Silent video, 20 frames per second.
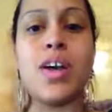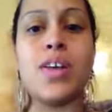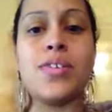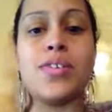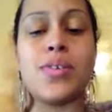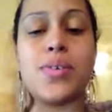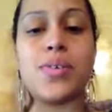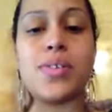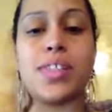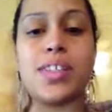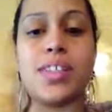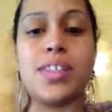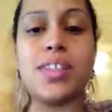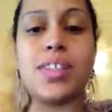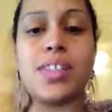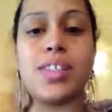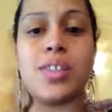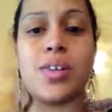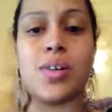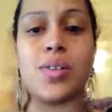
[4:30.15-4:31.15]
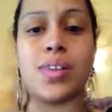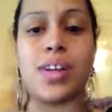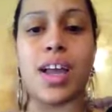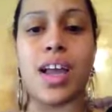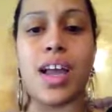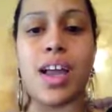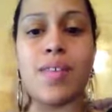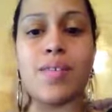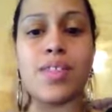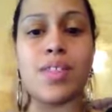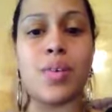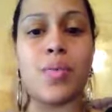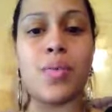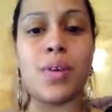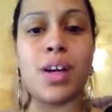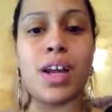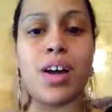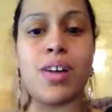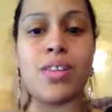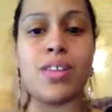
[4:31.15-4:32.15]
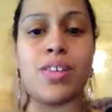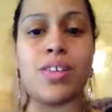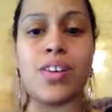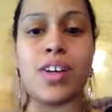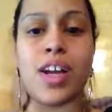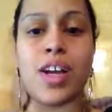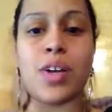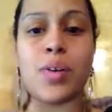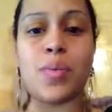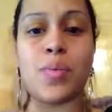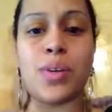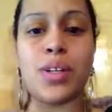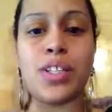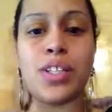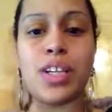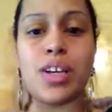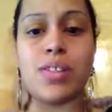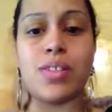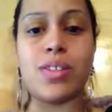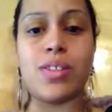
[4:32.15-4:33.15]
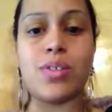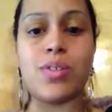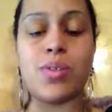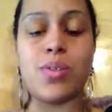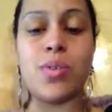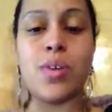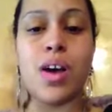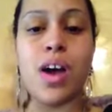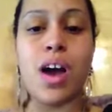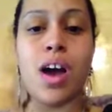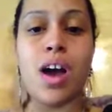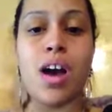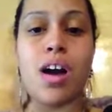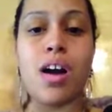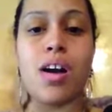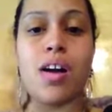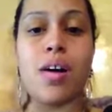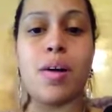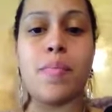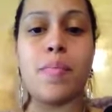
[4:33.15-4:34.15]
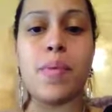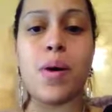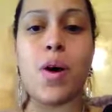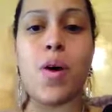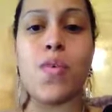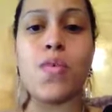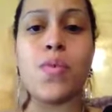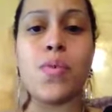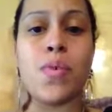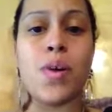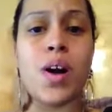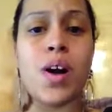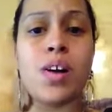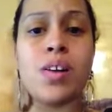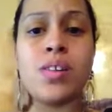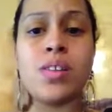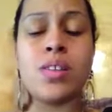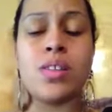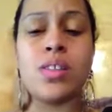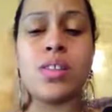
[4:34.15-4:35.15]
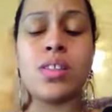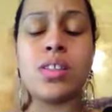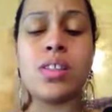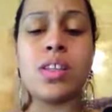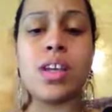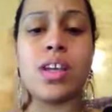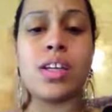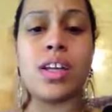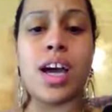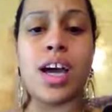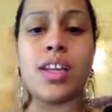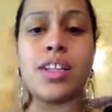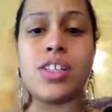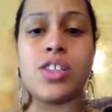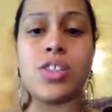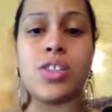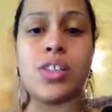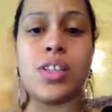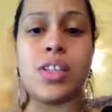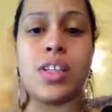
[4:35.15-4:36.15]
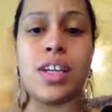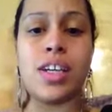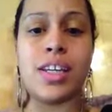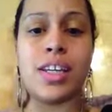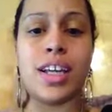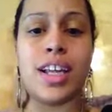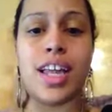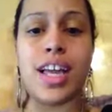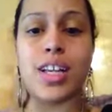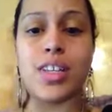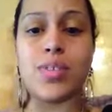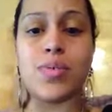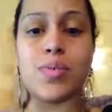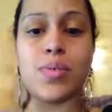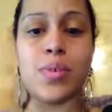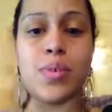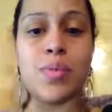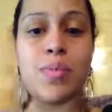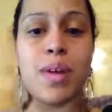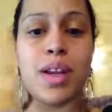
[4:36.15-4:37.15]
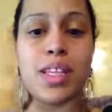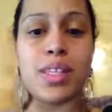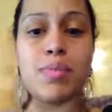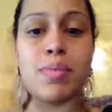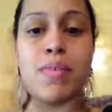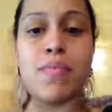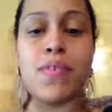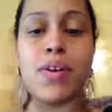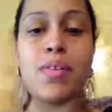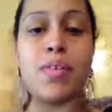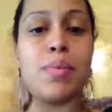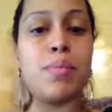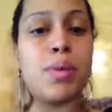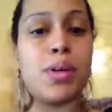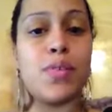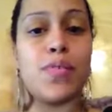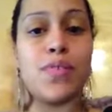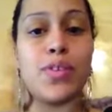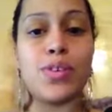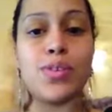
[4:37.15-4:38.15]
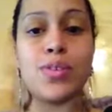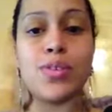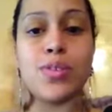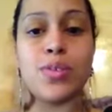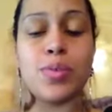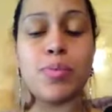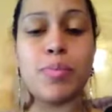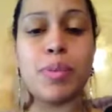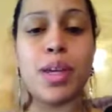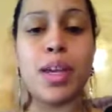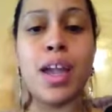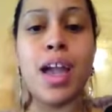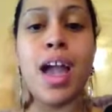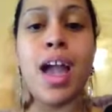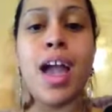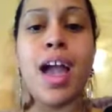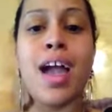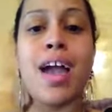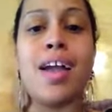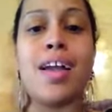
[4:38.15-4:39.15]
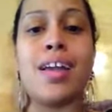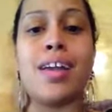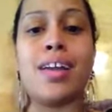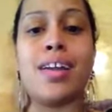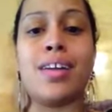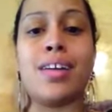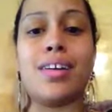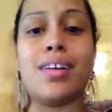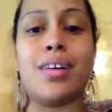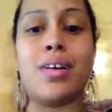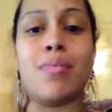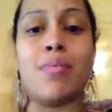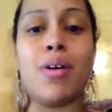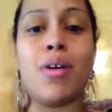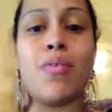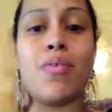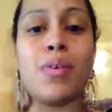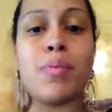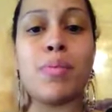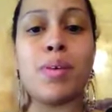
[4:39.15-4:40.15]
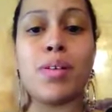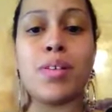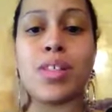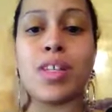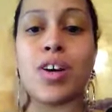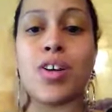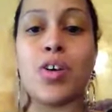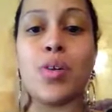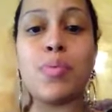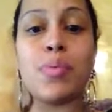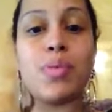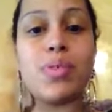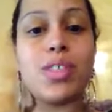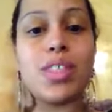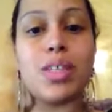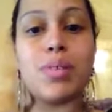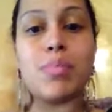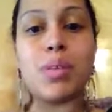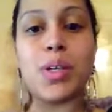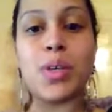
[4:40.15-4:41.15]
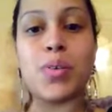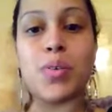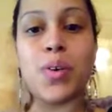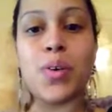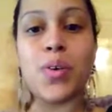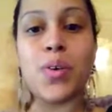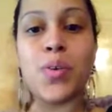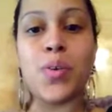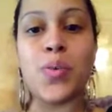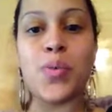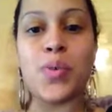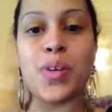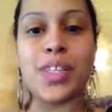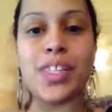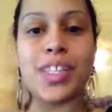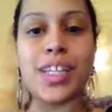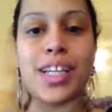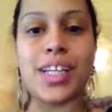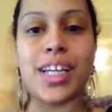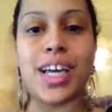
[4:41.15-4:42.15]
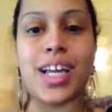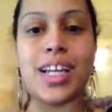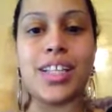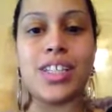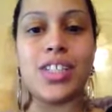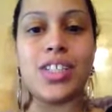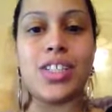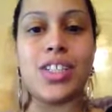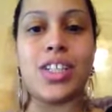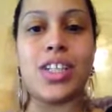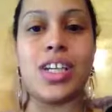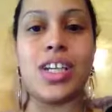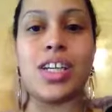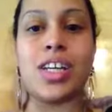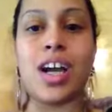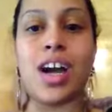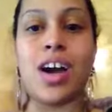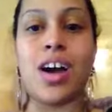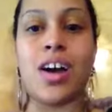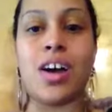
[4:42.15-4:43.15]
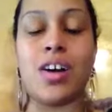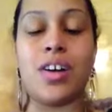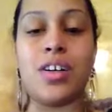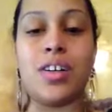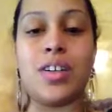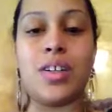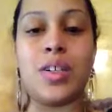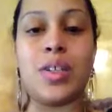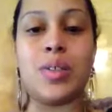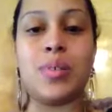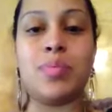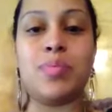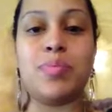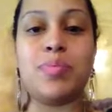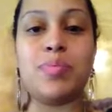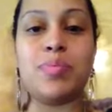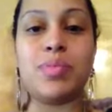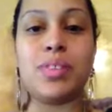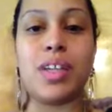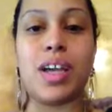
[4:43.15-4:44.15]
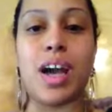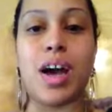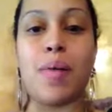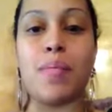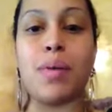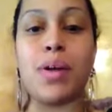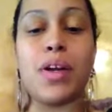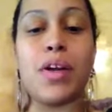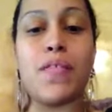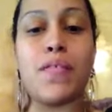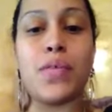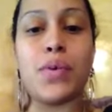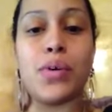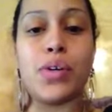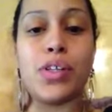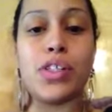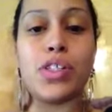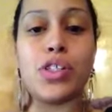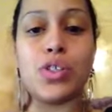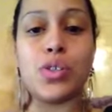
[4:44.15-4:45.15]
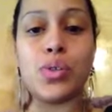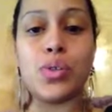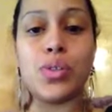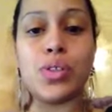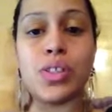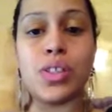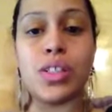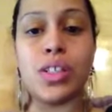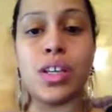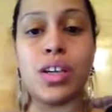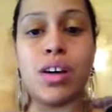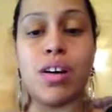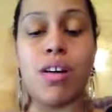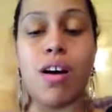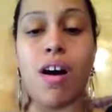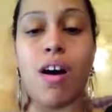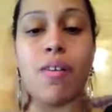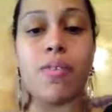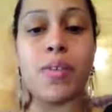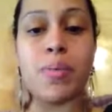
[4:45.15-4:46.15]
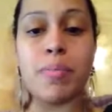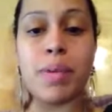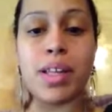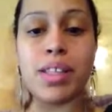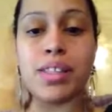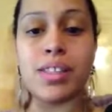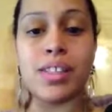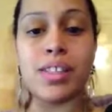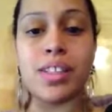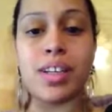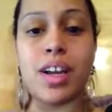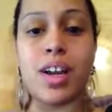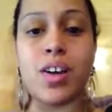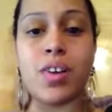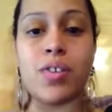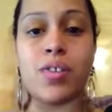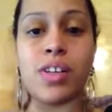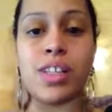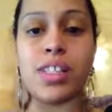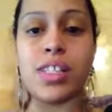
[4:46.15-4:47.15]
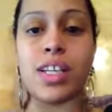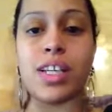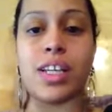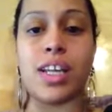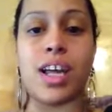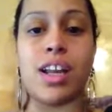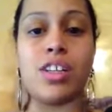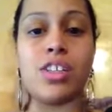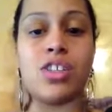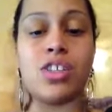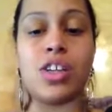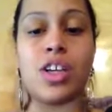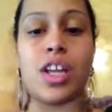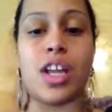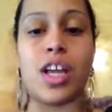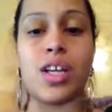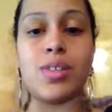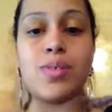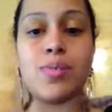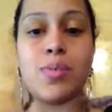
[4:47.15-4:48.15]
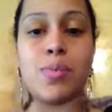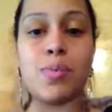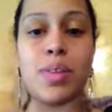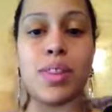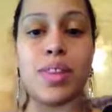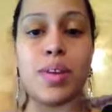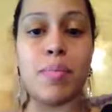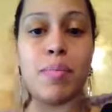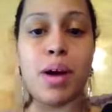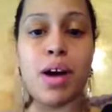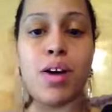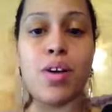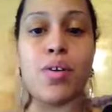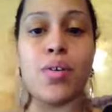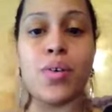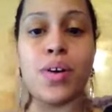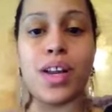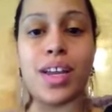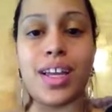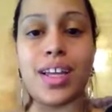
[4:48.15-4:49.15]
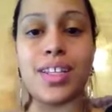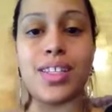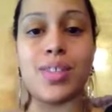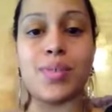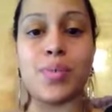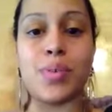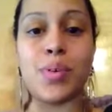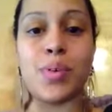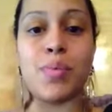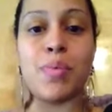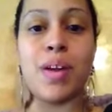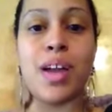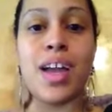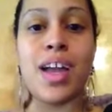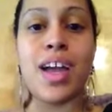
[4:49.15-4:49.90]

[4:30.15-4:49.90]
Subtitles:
So it's good to know that I have someone out there that I can reach out to. Overall, technology in the classroom has been very beneficial to me, and over the months, I hope you see me grow with technology, and I'm looking forward to using all the methods that I learned in technology in the classroom within my own classroom.